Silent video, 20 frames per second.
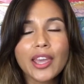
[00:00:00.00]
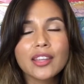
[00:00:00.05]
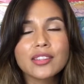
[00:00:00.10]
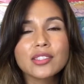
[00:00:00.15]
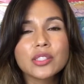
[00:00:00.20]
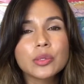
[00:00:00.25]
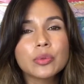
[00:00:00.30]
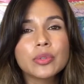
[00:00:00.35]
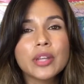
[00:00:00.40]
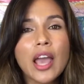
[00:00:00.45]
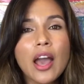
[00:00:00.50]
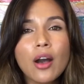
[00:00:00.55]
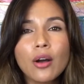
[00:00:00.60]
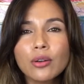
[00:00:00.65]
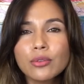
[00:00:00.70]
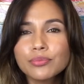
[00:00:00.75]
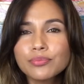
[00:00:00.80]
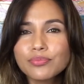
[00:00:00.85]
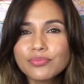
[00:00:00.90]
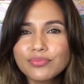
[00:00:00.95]
And so
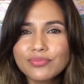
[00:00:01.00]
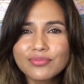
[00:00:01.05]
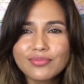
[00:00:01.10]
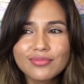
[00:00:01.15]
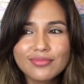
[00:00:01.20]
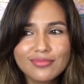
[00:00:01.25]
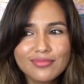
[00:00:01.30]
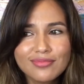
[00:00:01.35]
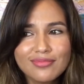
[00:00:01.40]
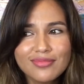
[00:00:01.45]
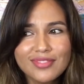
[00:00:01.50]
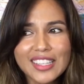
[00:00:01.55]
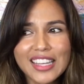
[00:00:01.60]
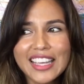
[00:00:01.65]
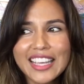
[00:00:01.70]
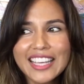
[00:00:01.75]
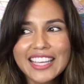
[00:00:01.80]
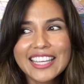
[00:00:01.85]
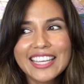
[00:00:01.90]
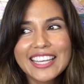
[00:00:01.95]
now
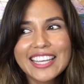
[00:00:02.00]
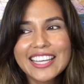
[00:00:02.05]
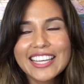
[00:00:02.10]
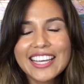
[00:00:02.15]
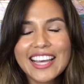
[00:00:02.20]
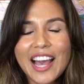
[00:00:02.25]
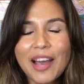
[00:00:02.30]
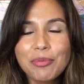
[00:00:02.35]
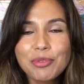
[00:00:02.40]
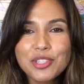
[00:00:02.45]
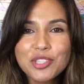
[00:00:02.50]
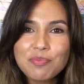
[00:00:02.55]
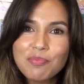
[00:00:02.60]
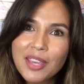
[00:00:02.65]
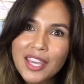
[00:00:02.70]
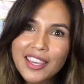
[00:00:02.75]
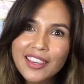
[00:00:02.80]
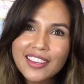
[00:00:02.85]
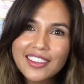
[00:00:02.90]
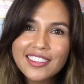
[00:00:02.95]
I'm just
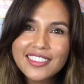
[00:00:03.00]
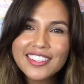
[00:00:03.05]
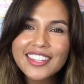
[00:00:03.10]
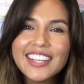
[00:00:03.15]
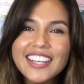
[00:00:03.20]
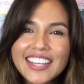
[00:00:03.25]
me.